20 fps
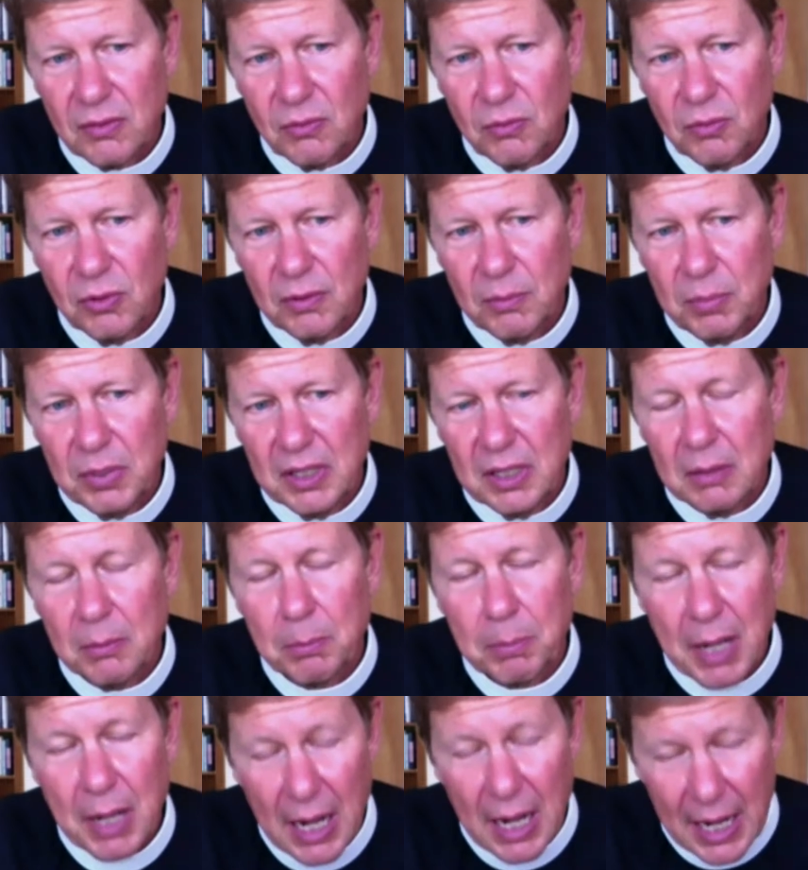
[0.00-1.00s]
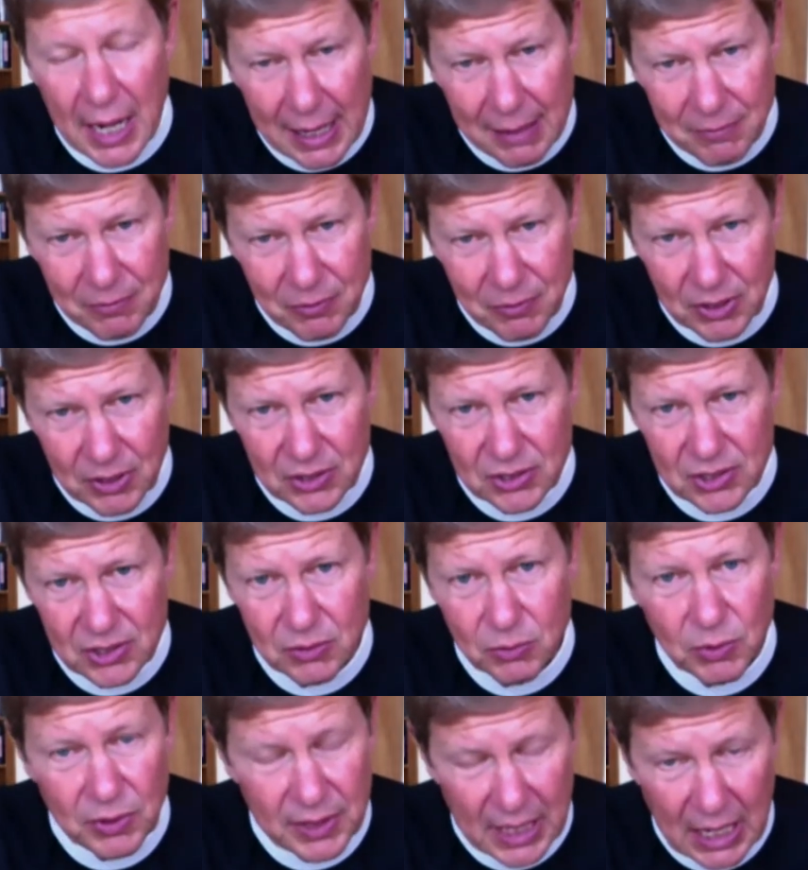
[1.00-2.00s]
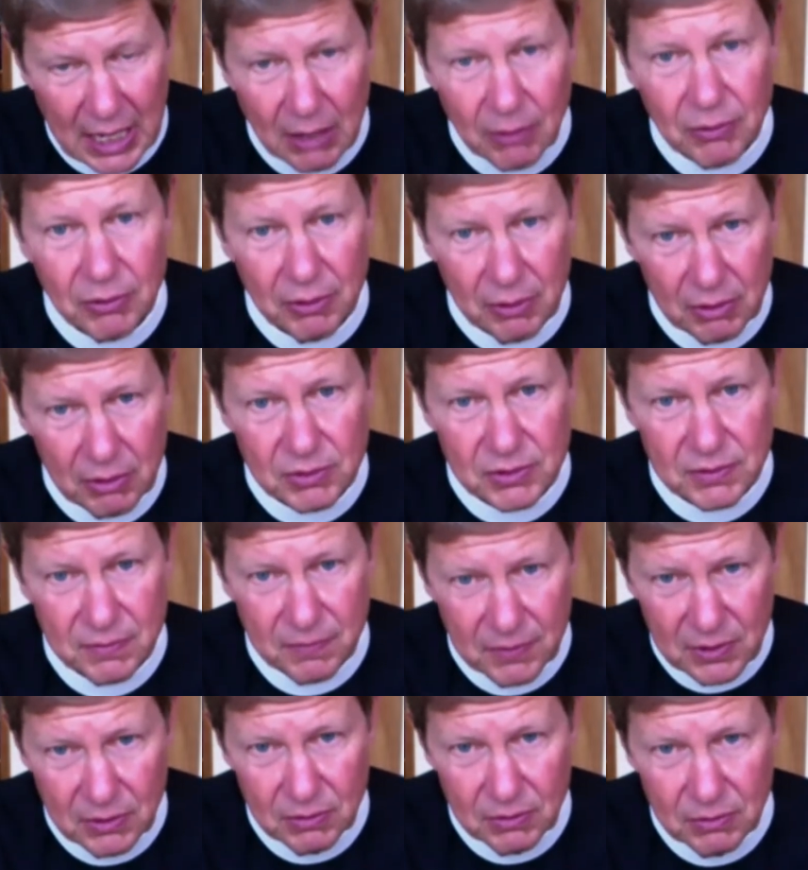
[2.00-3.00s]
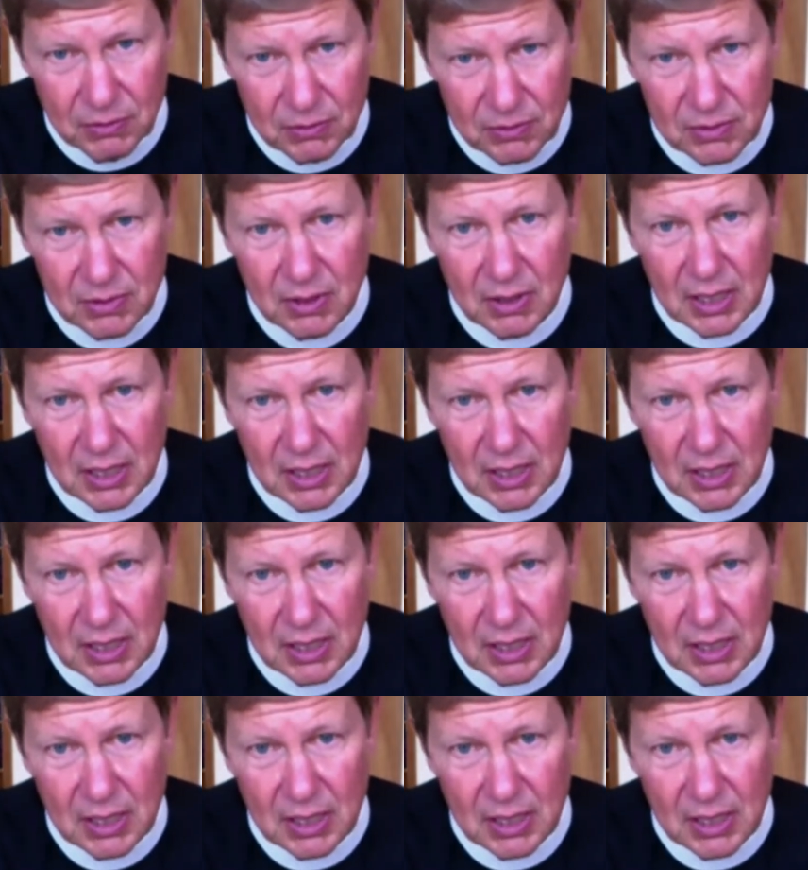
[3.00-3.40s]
would be impoverished without those views